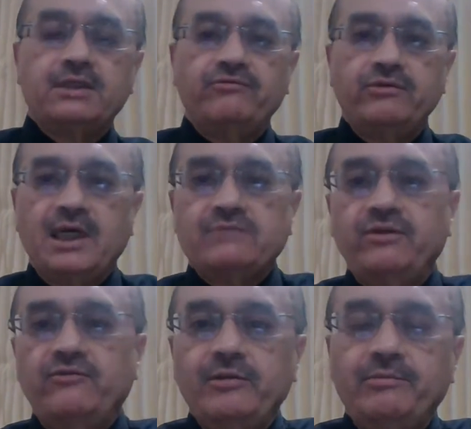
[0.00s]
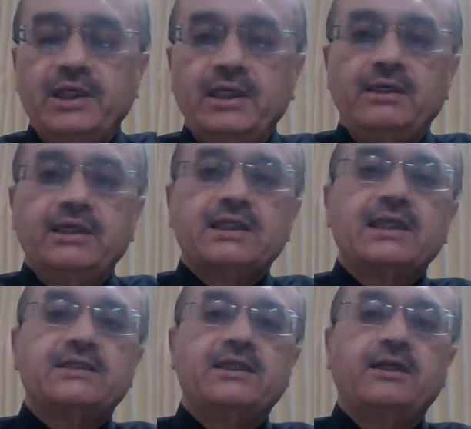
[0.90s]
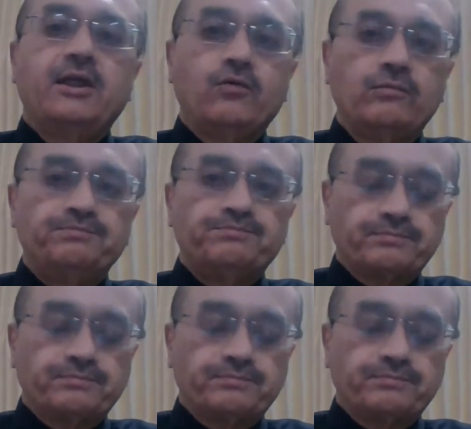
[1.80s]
as we will be discussing now.